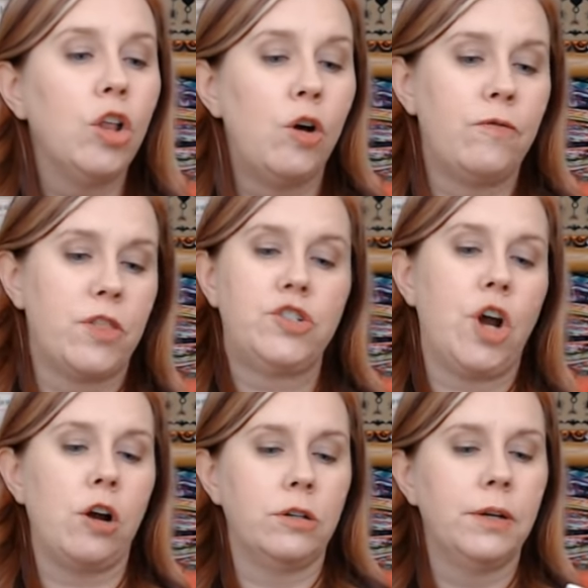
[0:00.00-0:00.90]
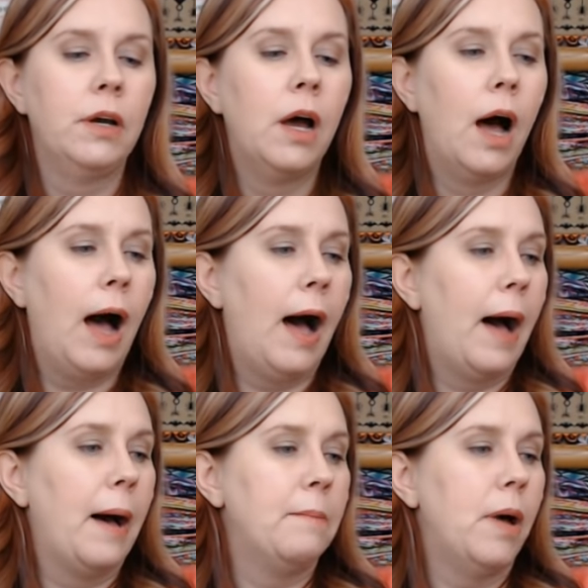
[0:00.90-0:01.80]
over the chart
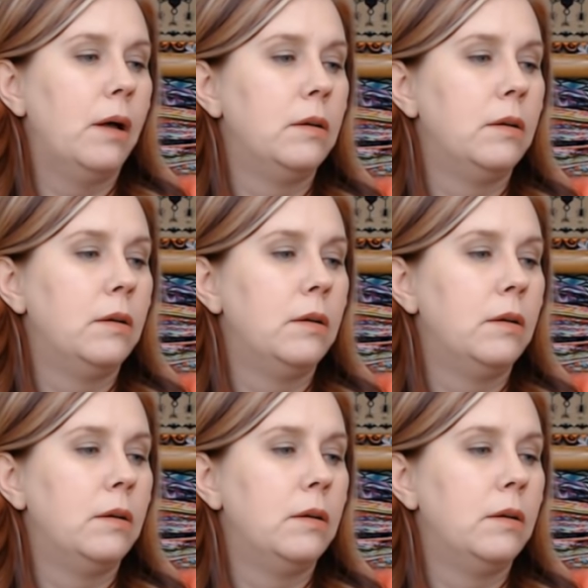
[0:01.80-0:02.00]
um,